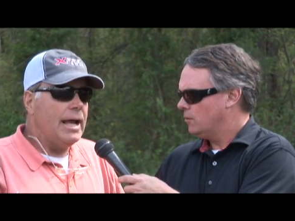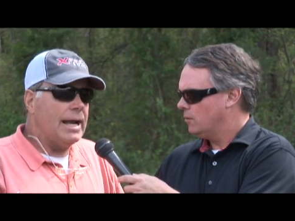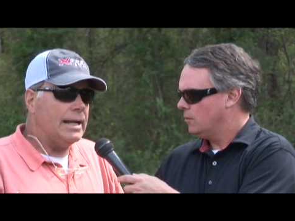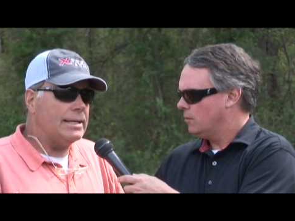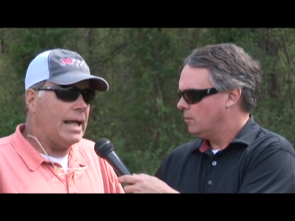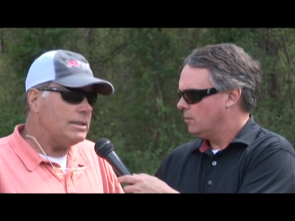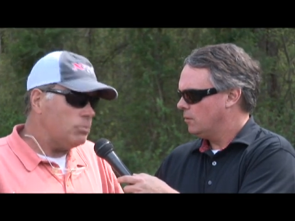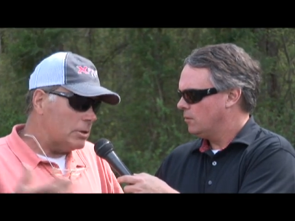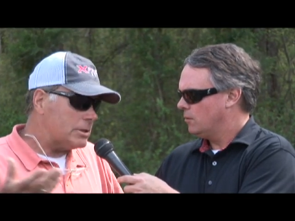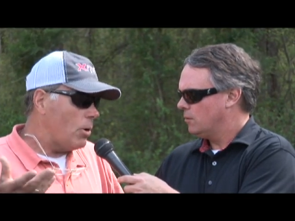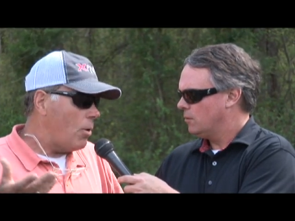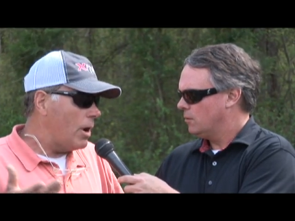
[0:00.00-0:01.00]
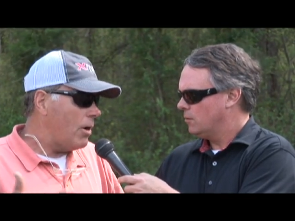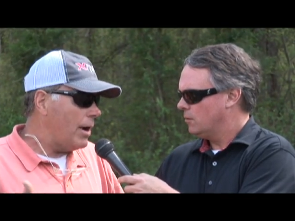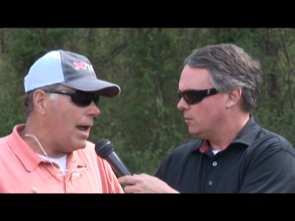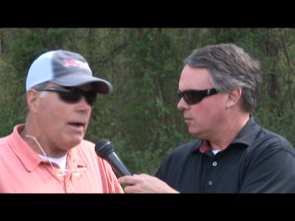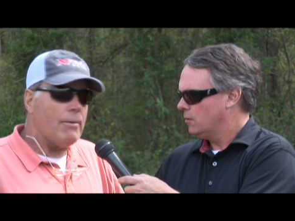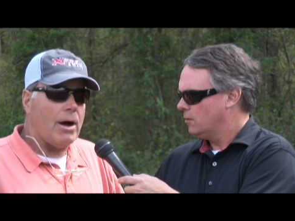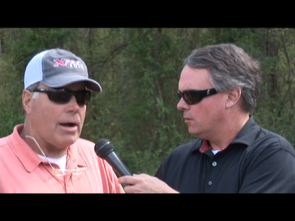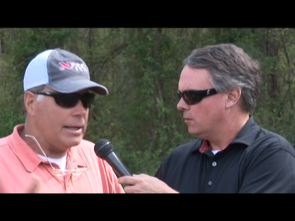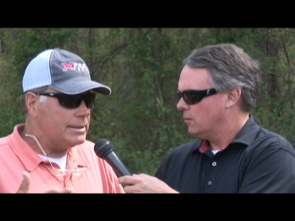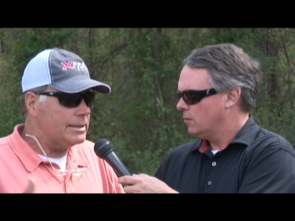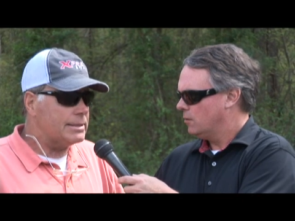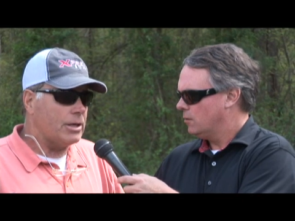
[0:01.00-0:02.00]
Speaker 1: And that's what's going on at High Rock.
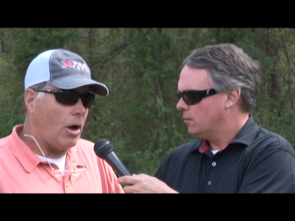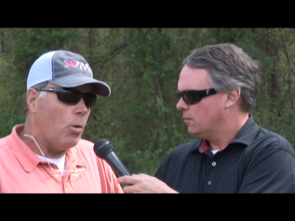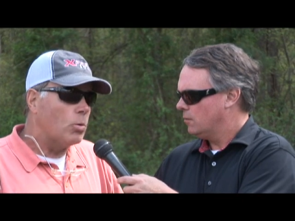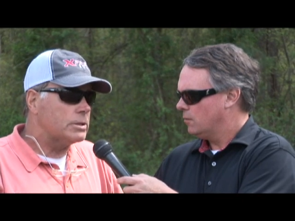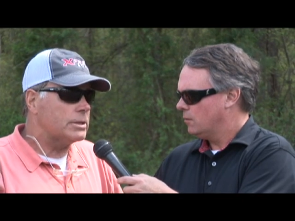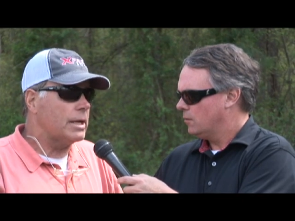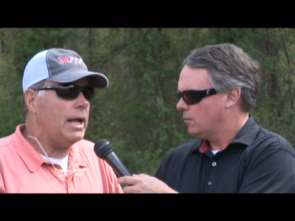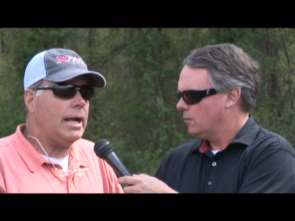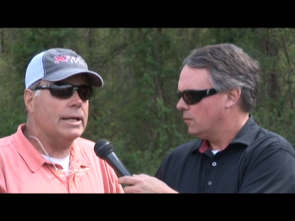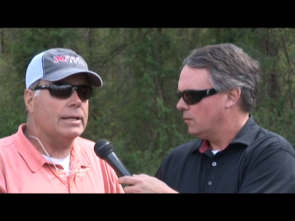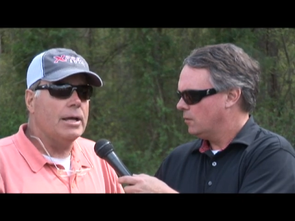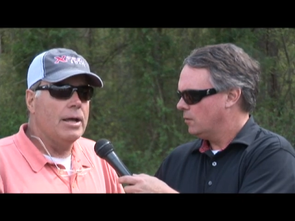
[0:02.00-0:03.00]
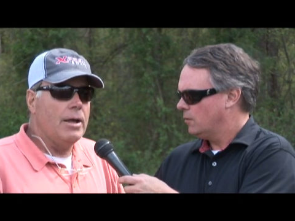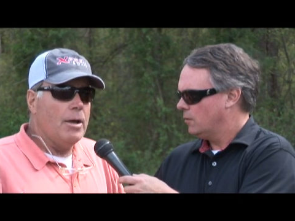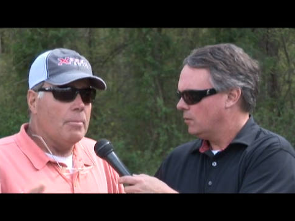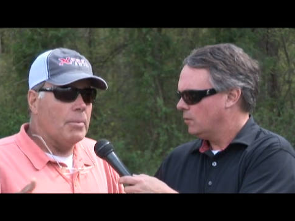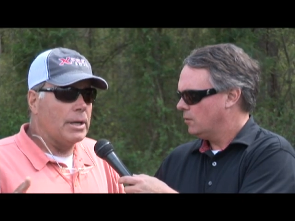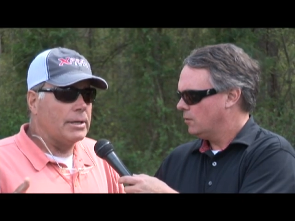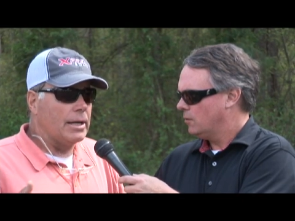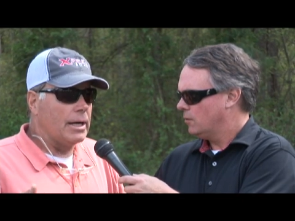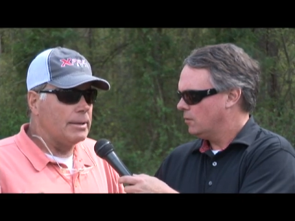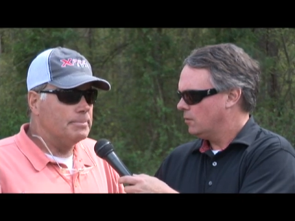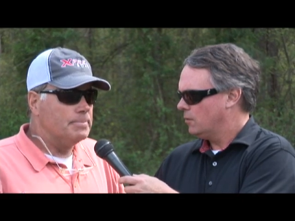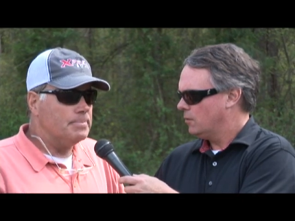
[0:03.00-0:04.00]
It's just cold as the dickens. But
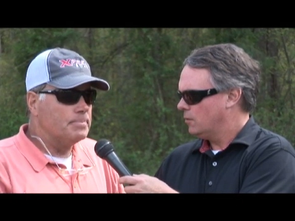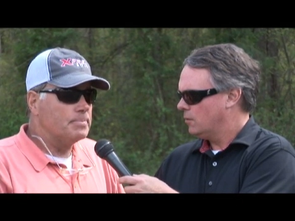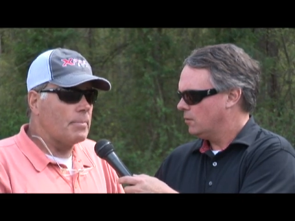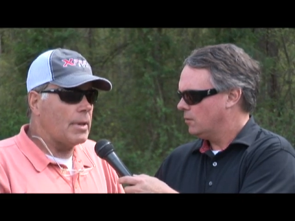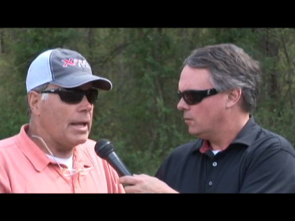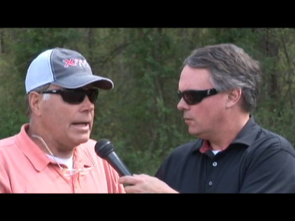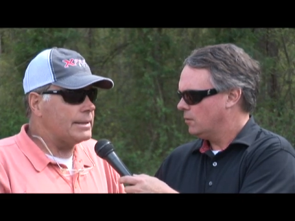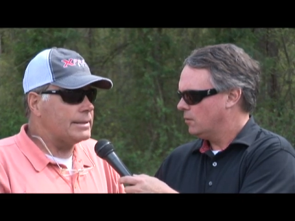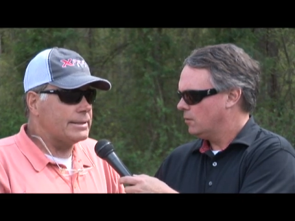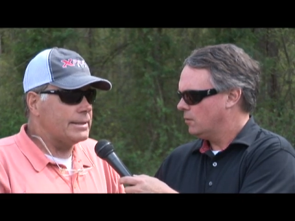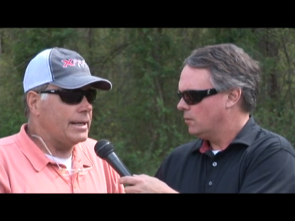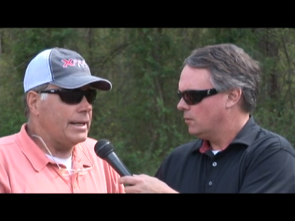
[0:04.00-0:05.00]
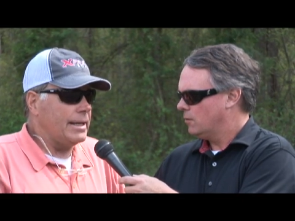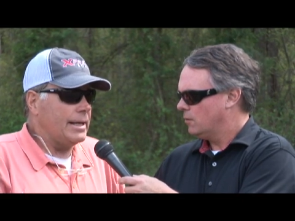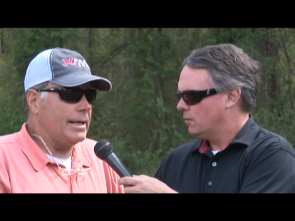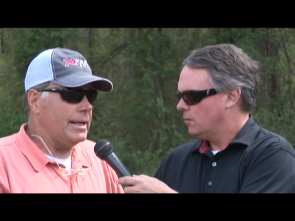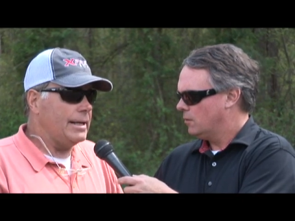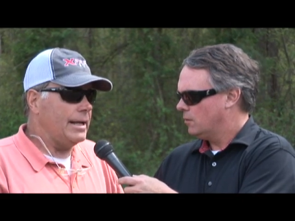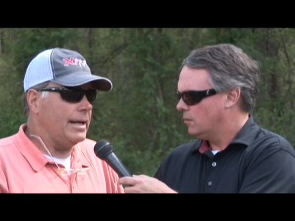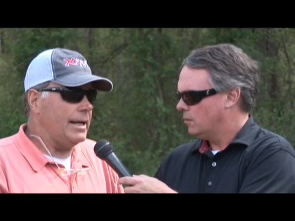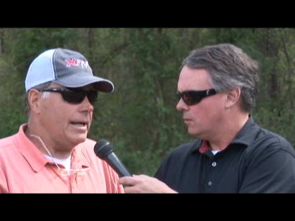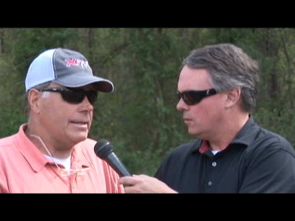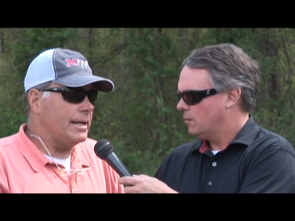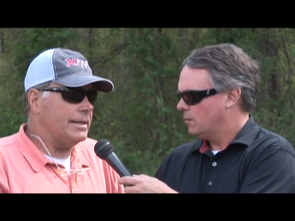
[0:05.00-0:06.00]
it's
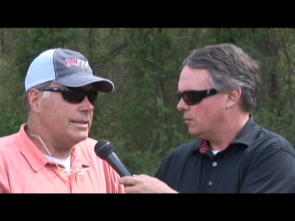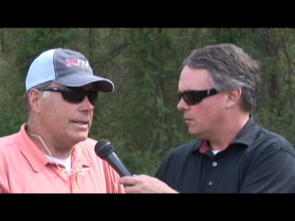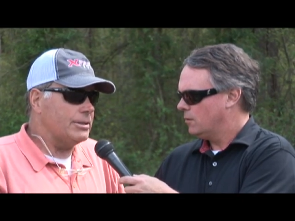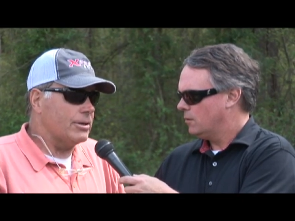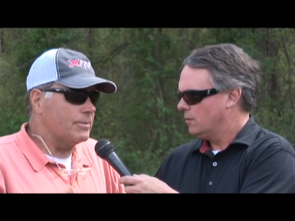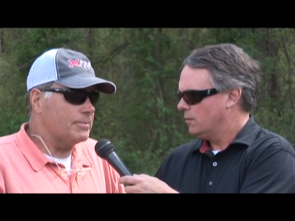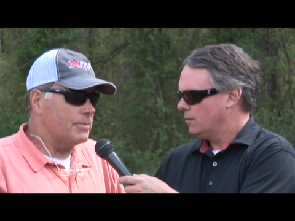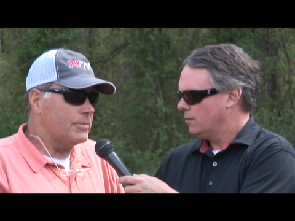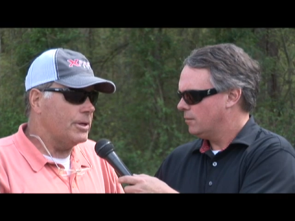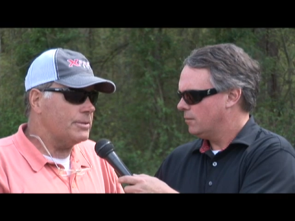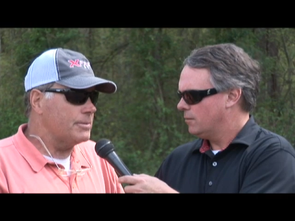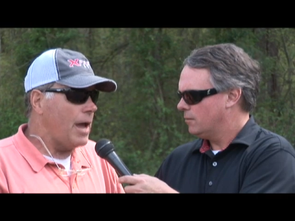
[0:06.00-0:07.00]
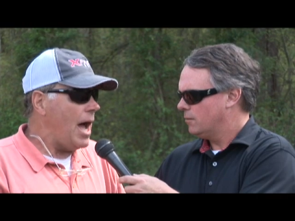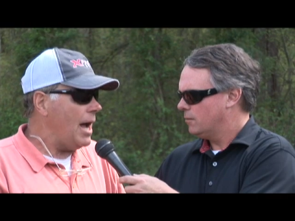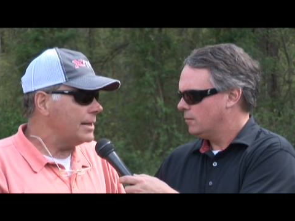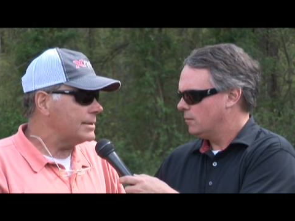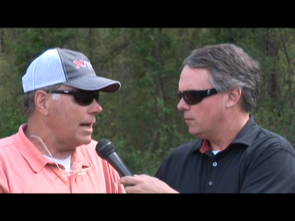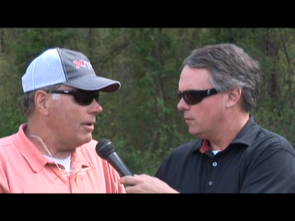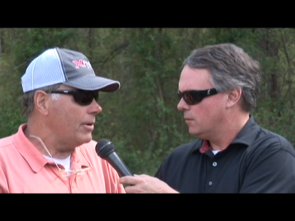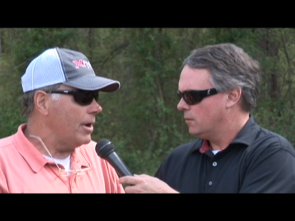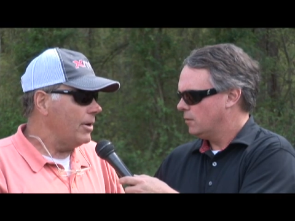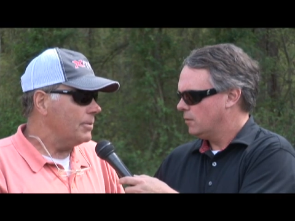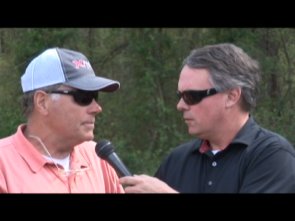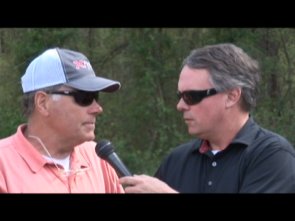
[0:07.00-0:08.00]
just nice. I don't
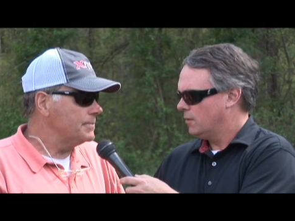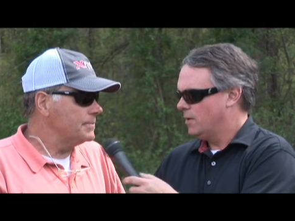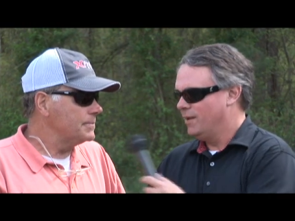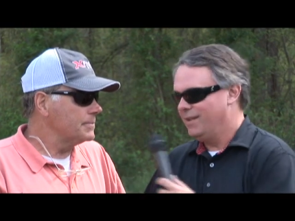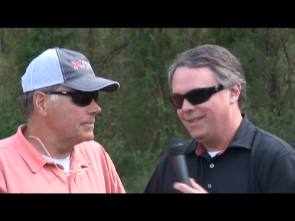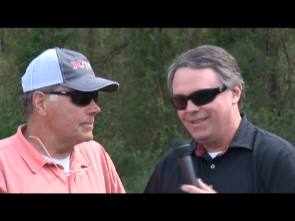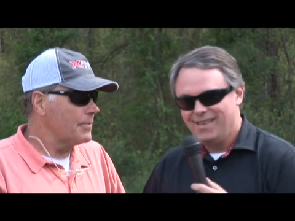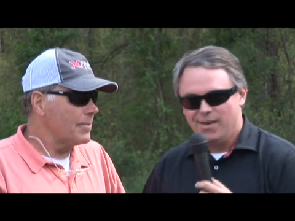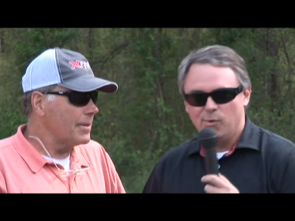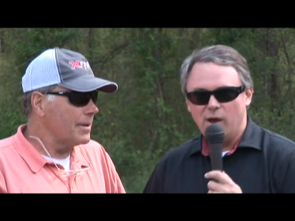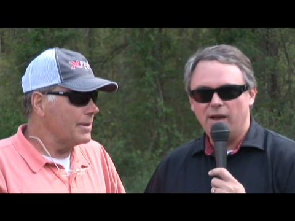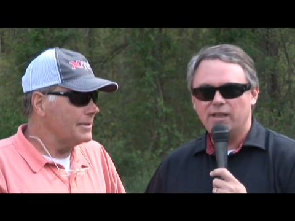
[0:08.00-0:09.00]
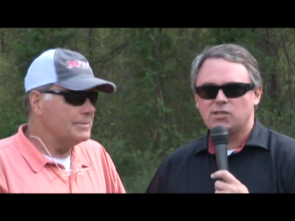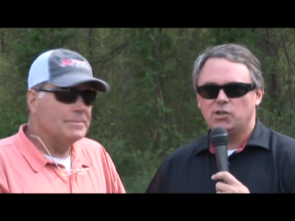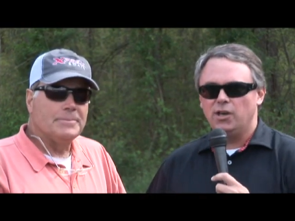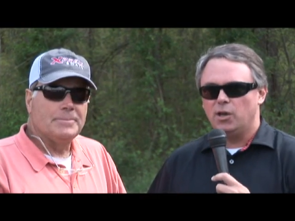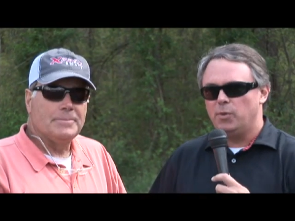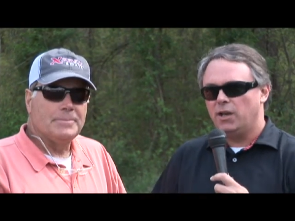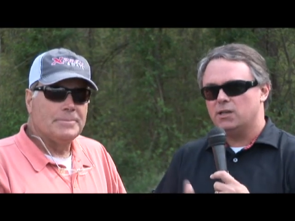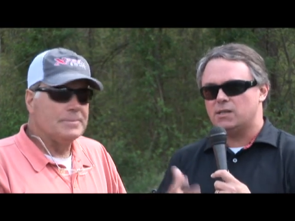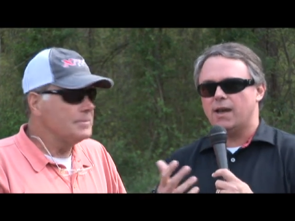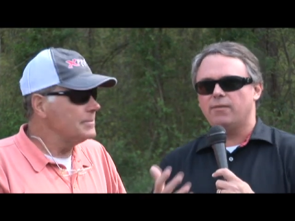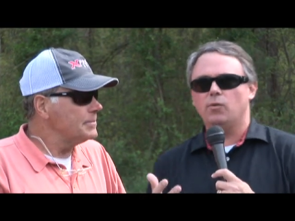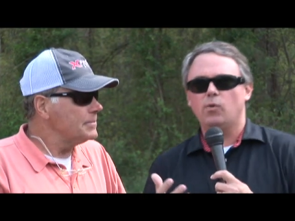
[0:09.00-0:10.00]
know. Well, it's good
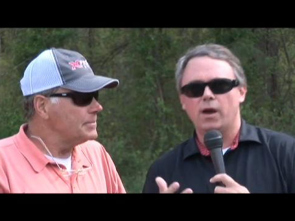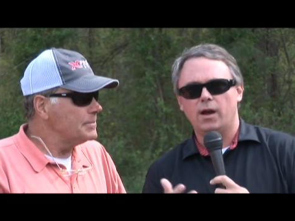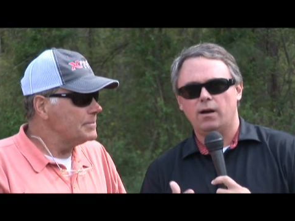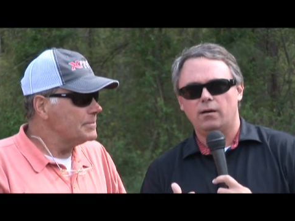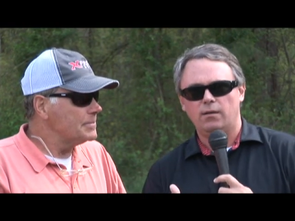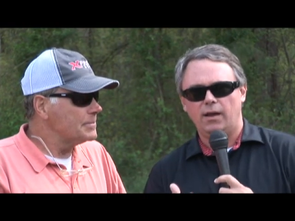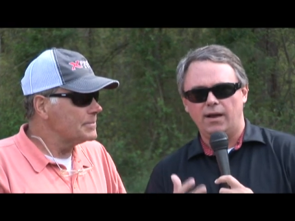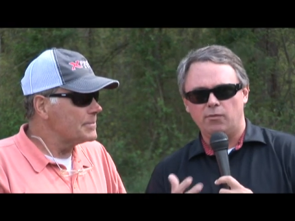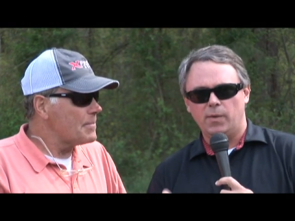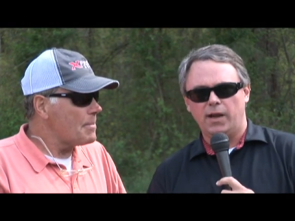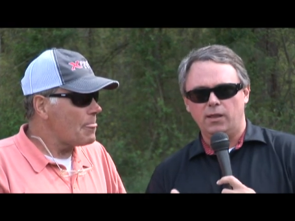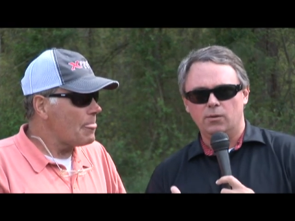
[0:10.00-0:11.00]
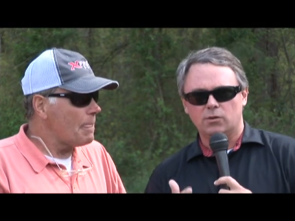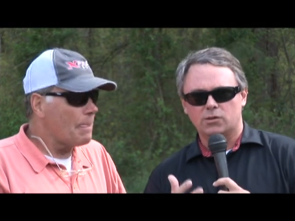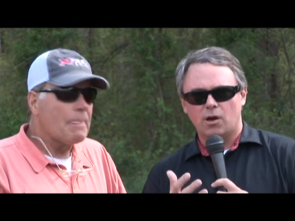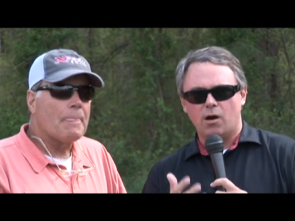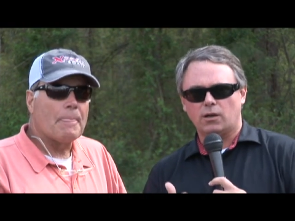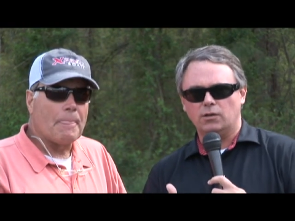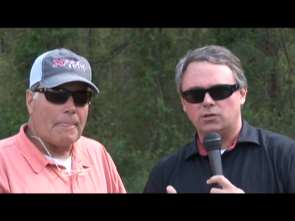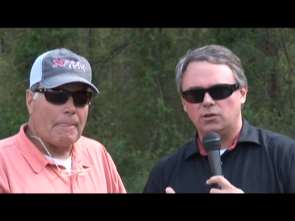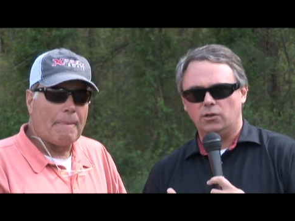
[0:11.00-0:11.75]
because everywhere and everybody that
Speaker 2: we're talking